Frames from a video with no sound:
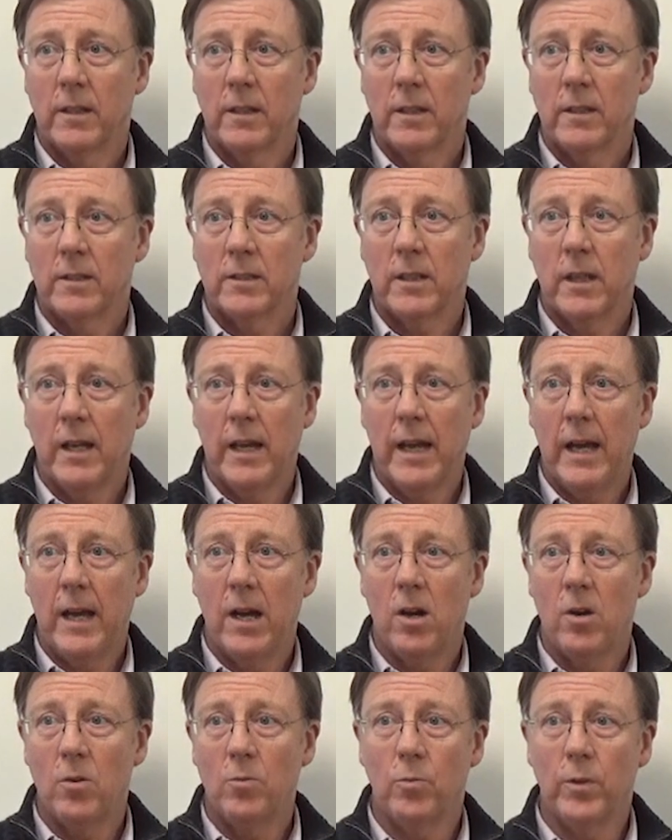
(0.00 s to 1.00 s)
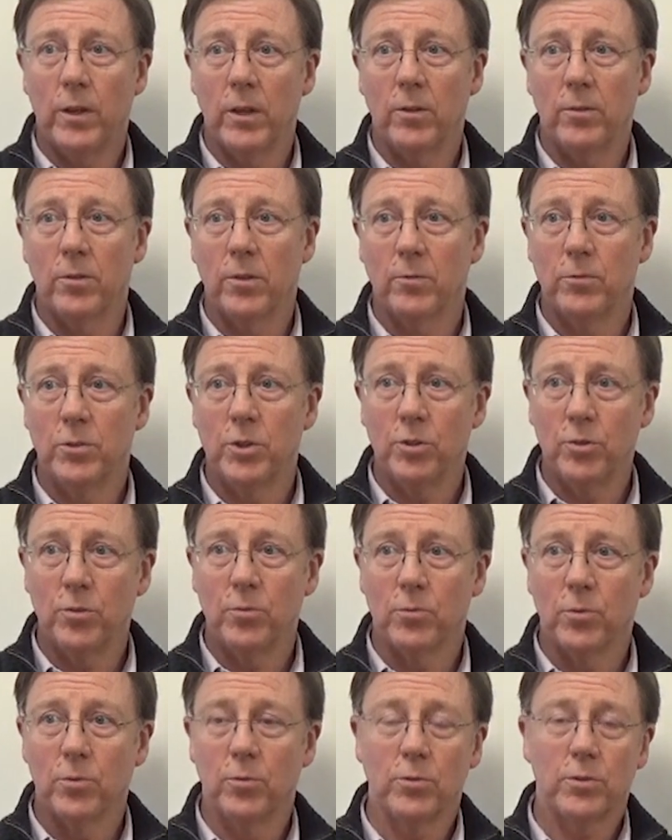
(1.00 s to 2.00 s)
So how will the new
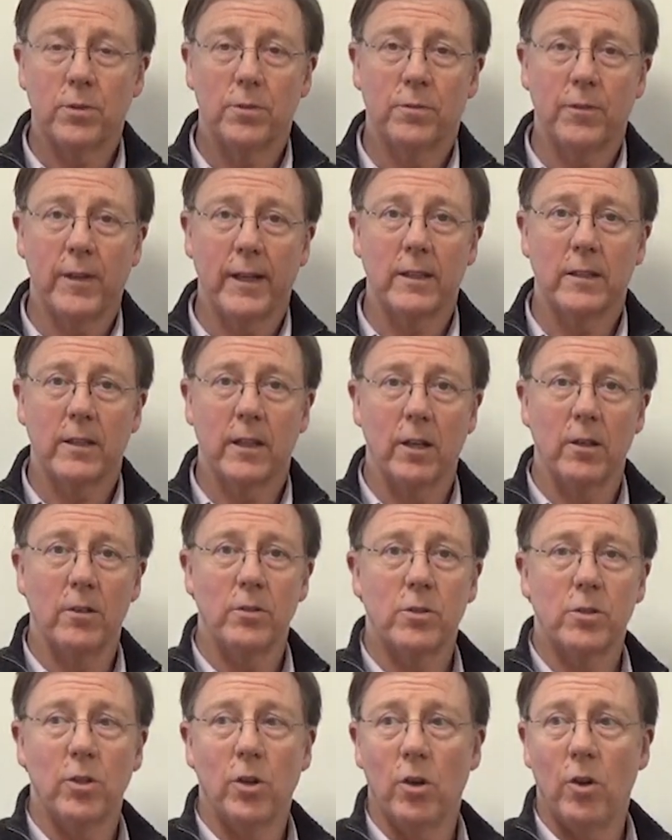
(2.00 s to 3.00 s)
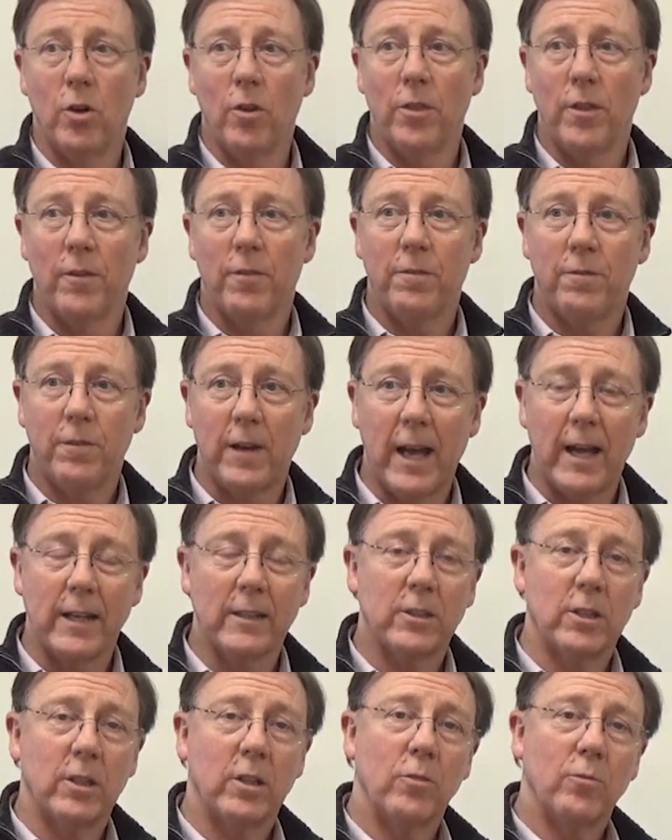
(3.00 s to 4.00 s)
rules affect those on the
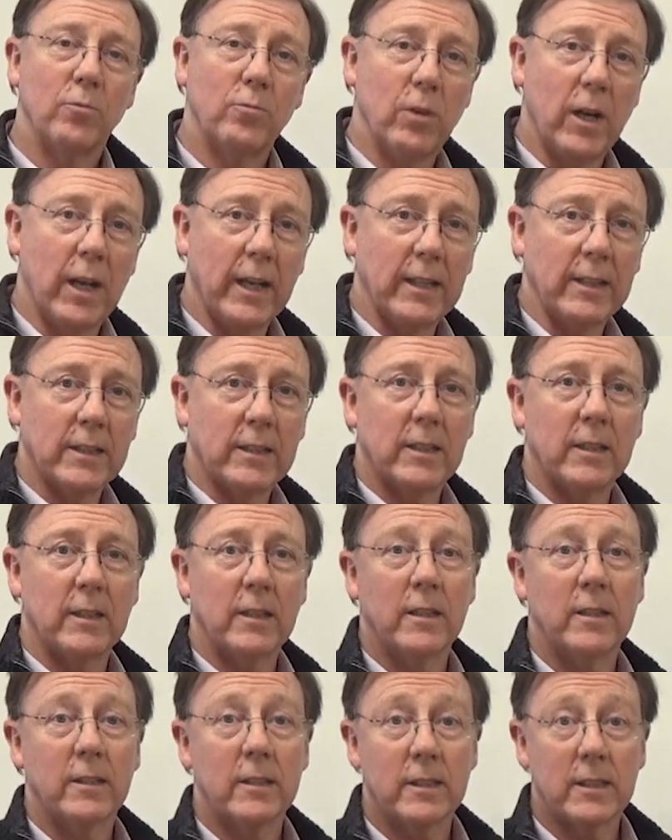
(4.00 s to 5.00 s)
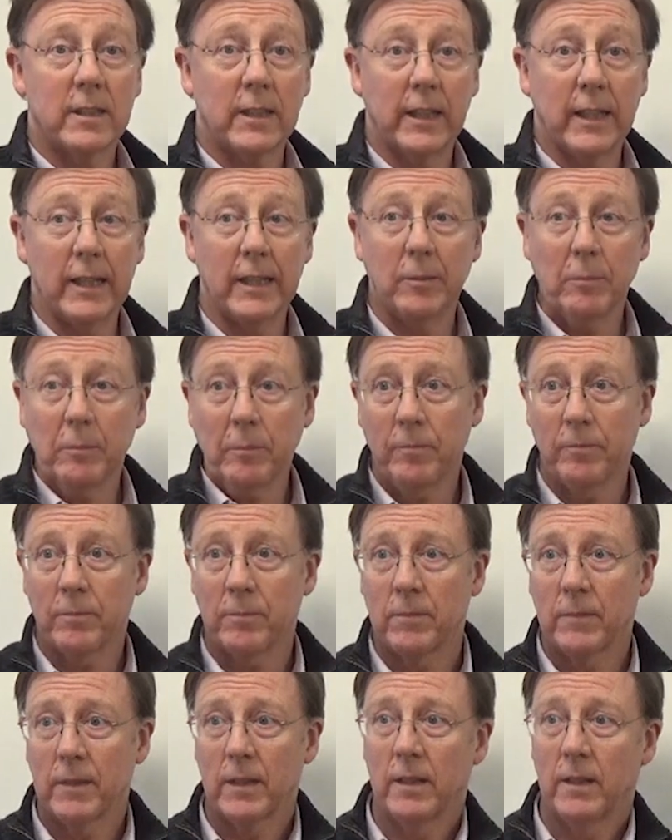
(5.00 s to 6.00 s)
flat rate scheme?
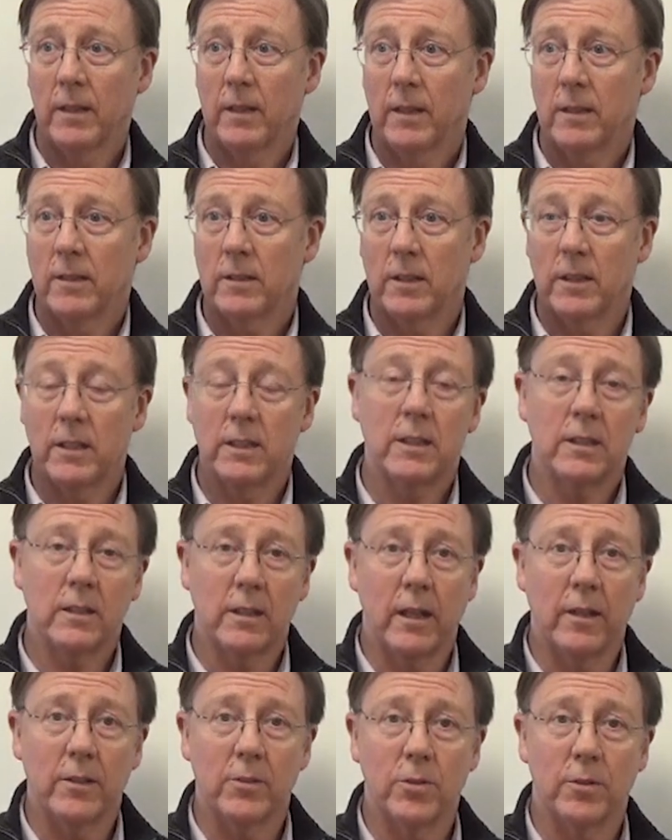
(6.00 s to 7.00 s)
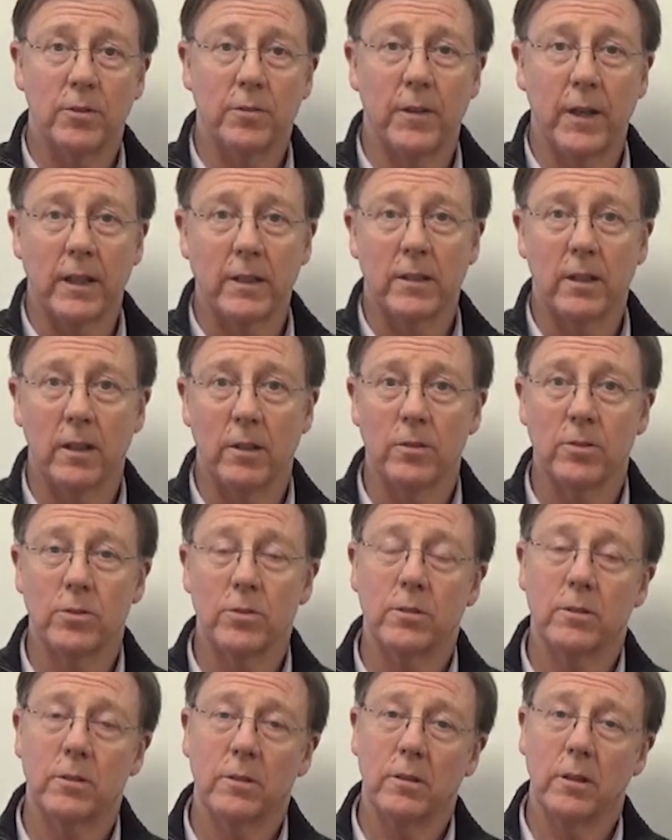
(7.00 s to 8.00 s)
So this is going to affect
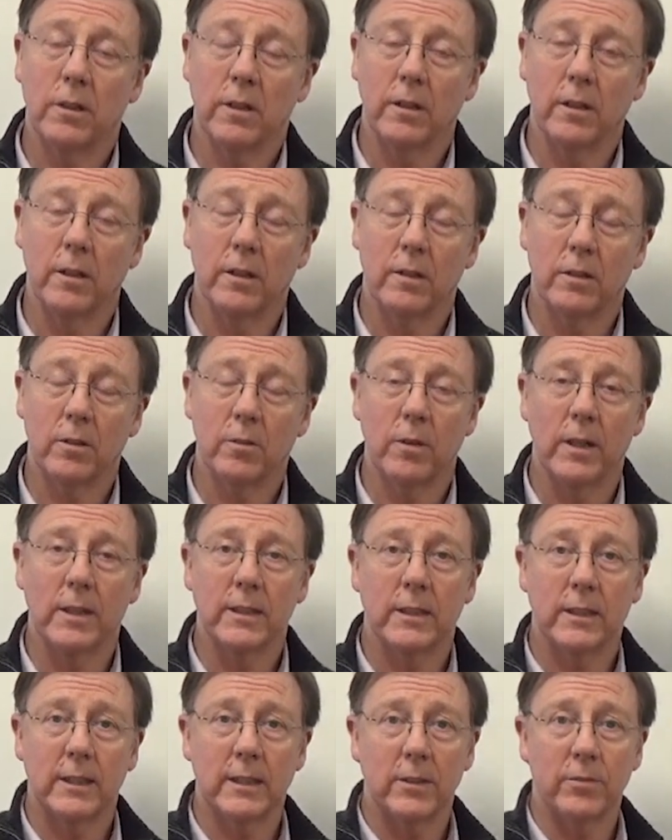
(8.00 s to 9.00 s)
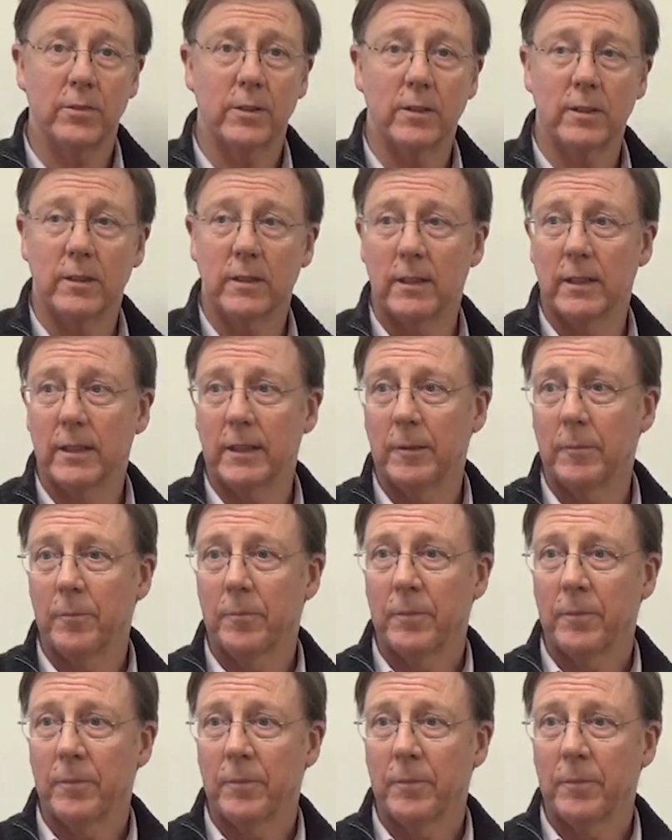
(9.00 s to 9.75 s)
those quite significantly.